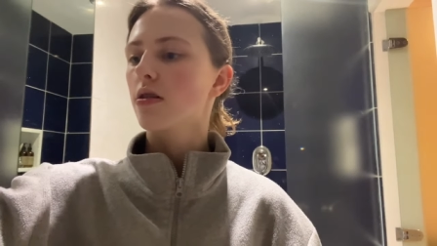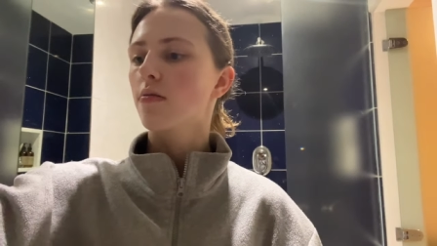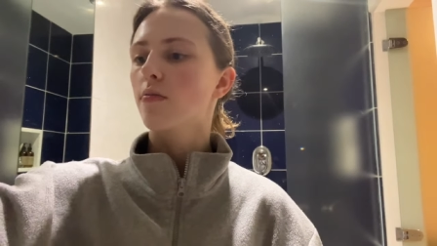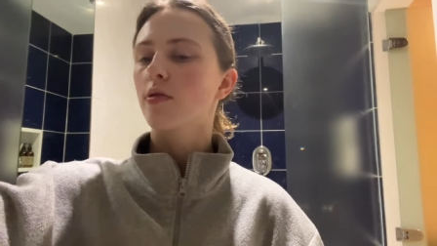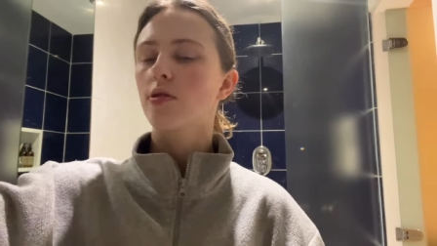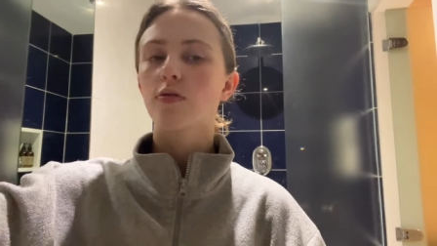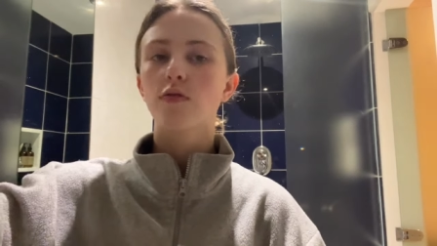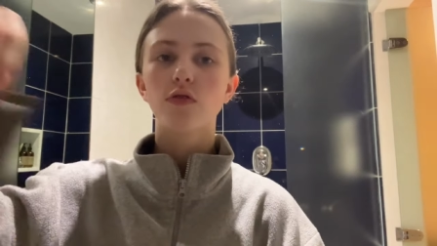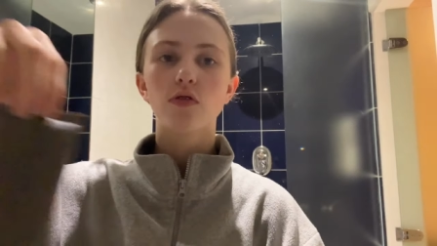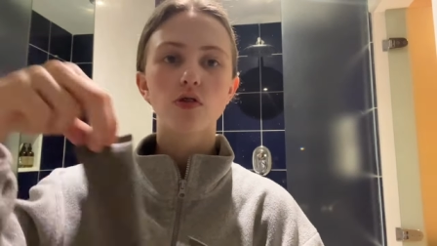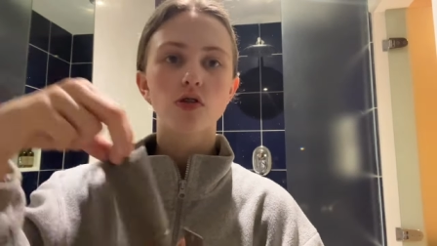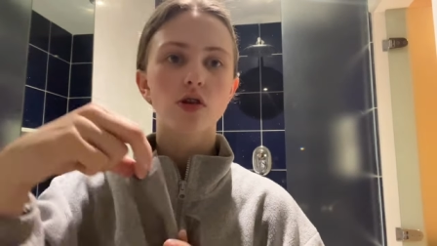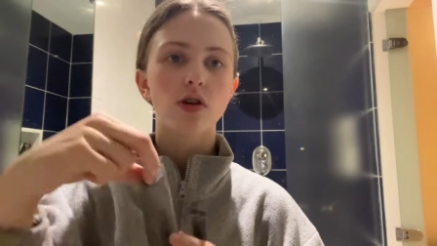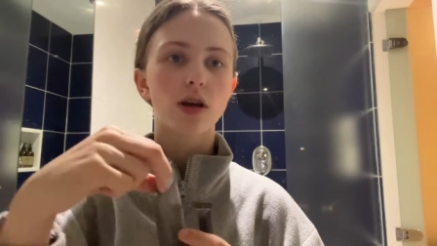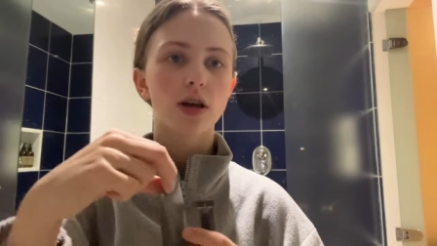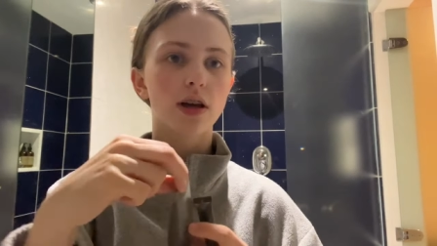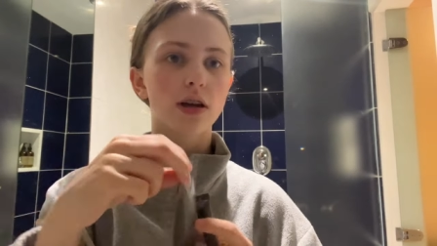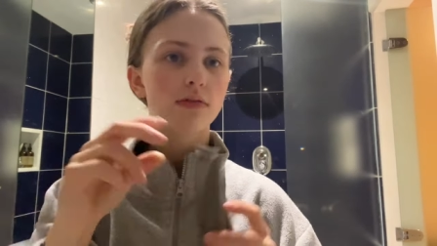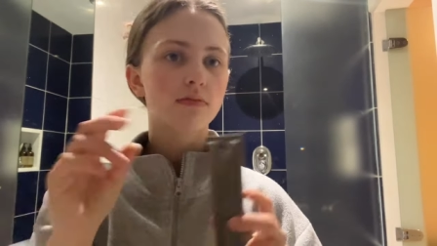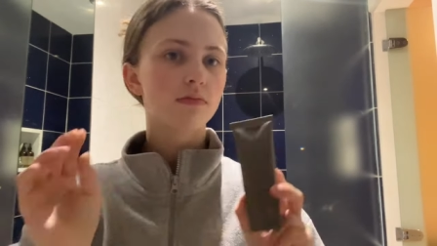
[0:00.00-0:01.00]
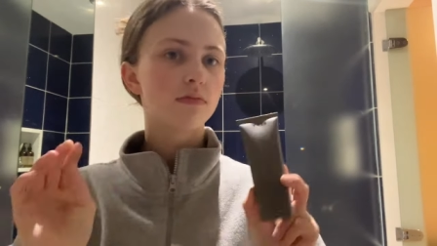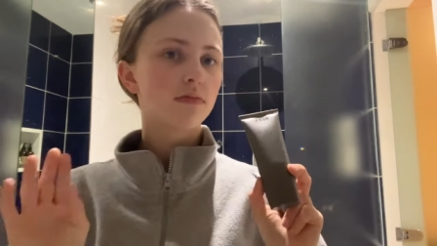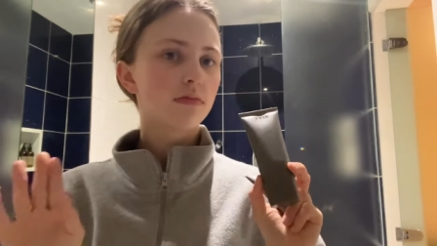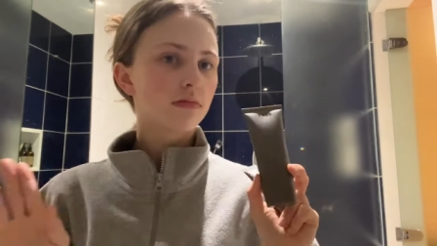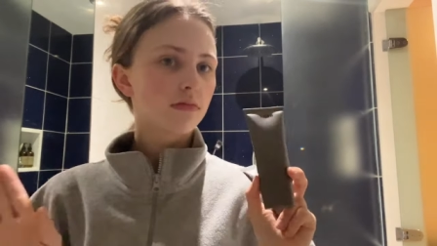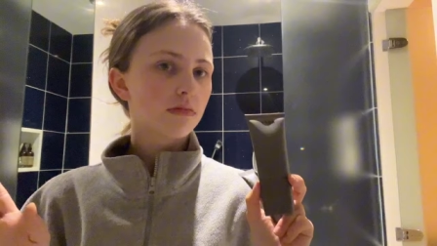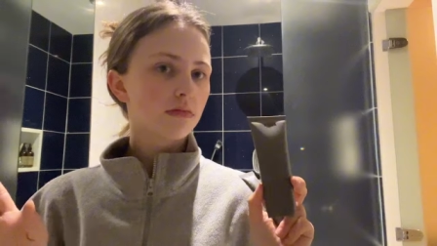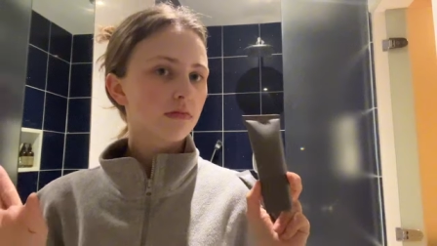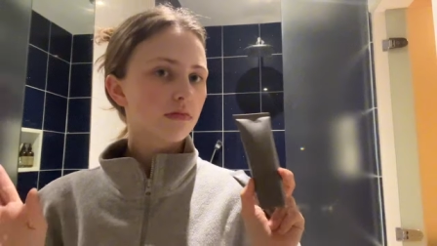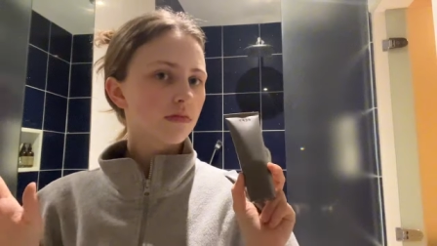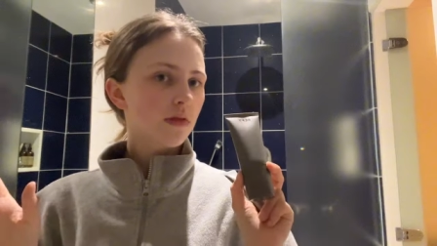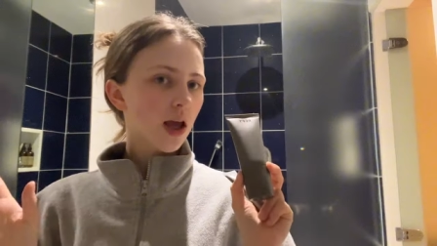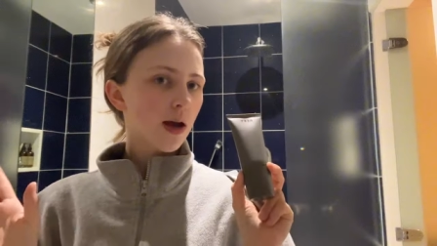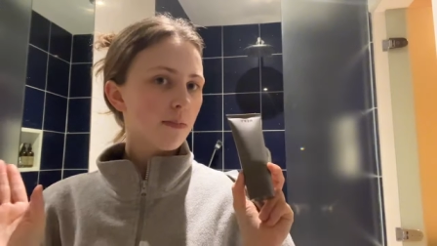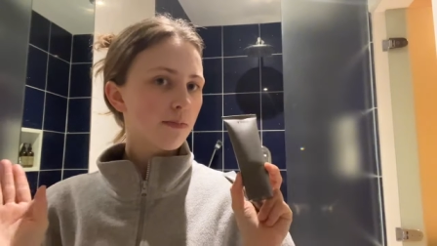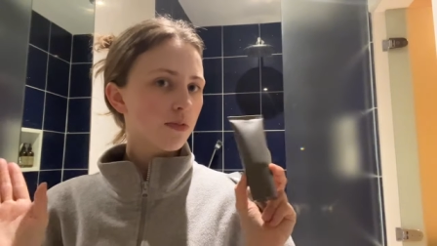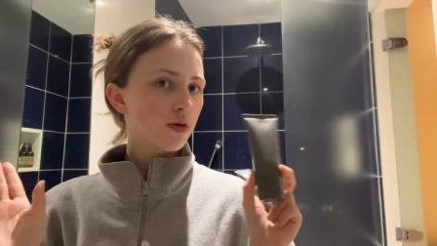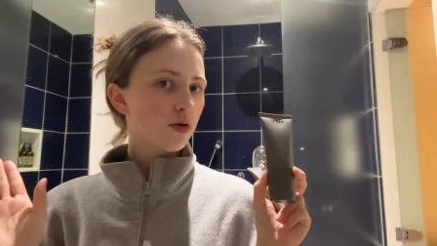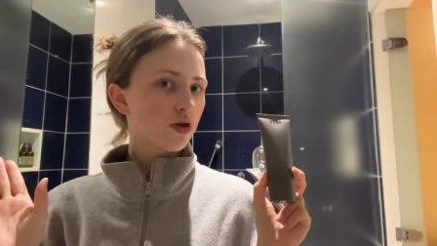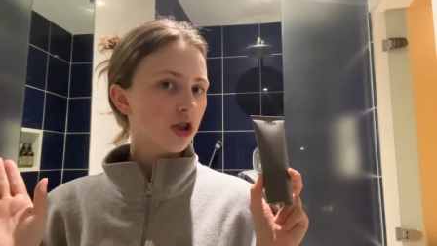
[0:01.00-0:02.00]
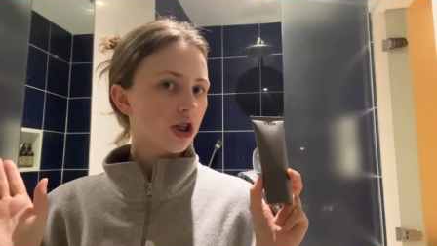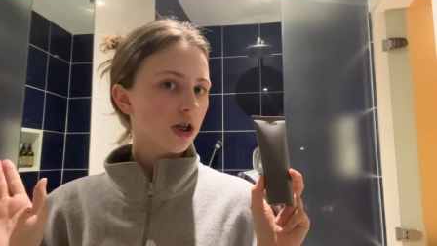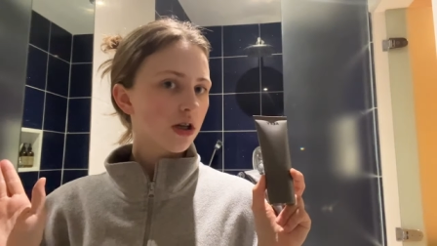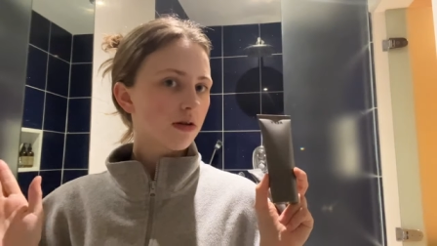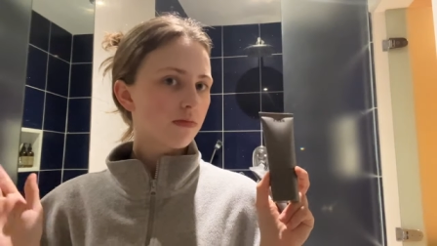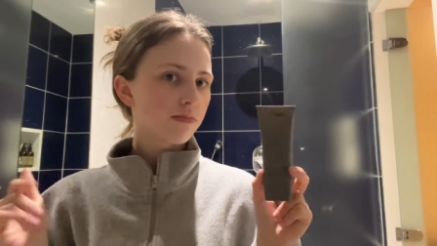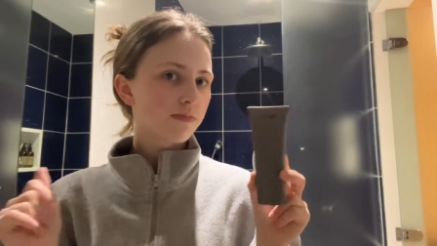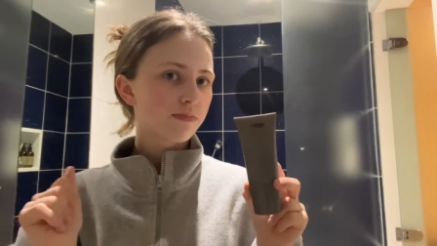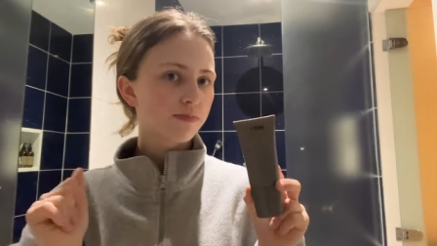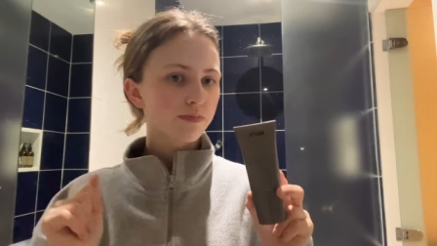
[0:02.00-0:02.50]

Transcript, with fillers: It makes you feel so like bougie.